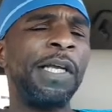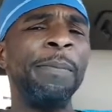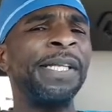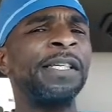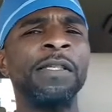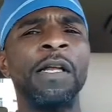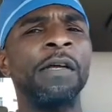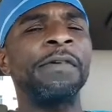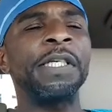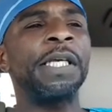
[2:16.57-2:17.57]
But that's all I
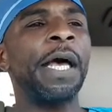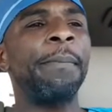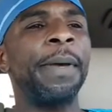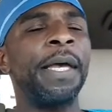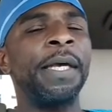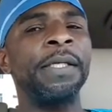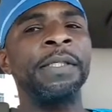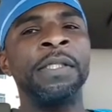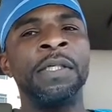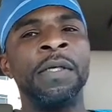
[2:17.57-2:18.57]
really got, man.
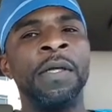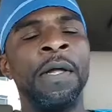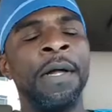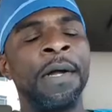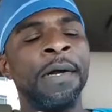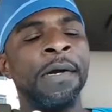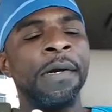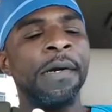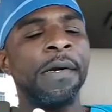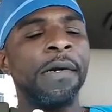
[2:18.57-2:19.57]

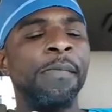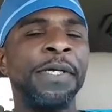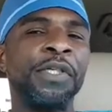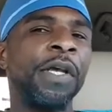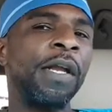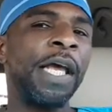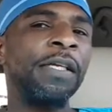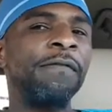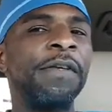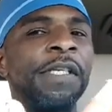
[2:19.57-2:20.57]
Make sure y'all like
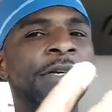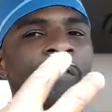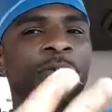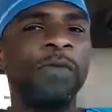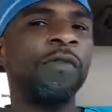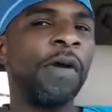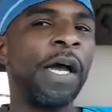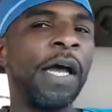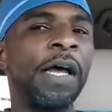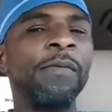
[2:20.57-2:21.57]
the video,
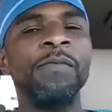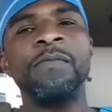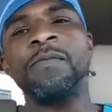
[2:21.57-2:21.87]
subscribe,